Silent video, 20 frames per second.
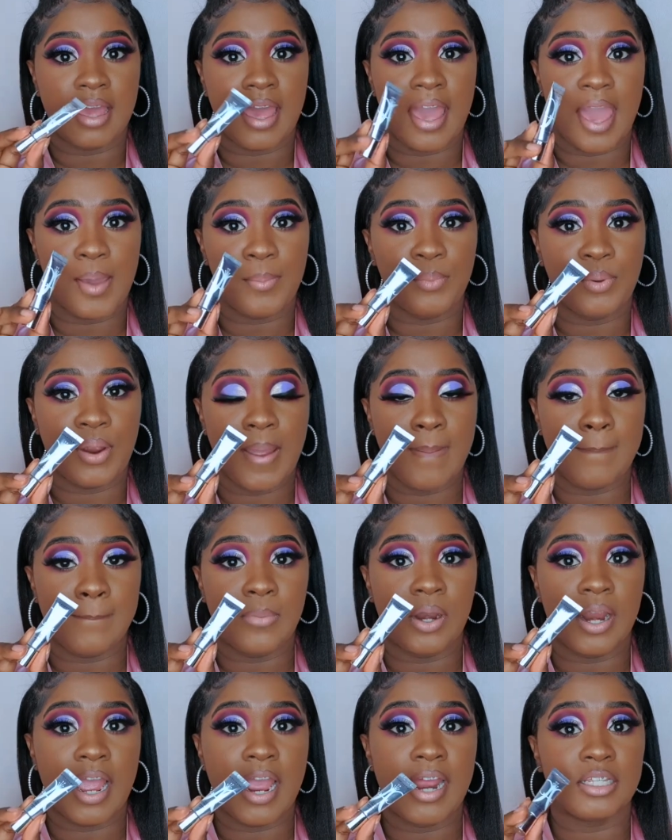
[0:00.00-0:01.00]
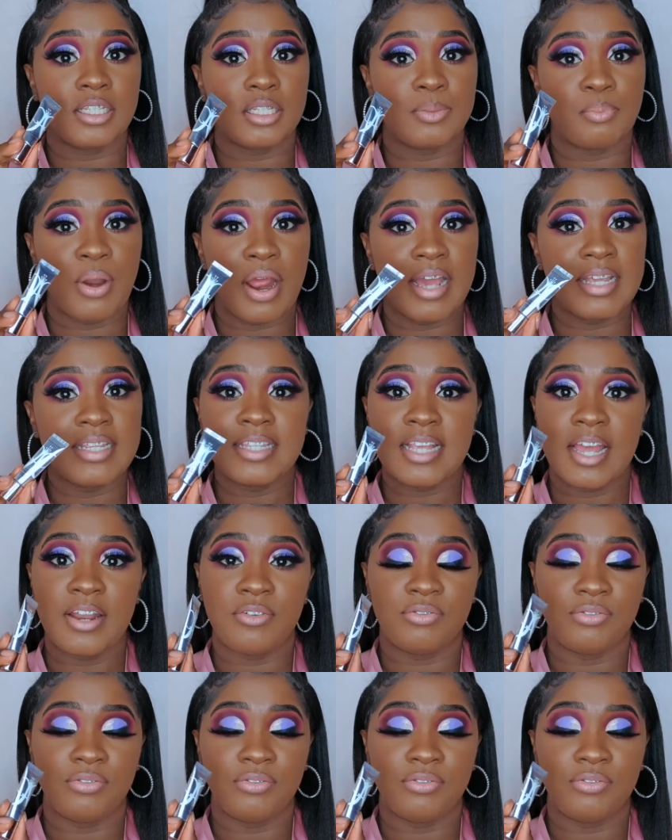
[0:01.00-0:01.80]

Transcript: eye primer and it's priced at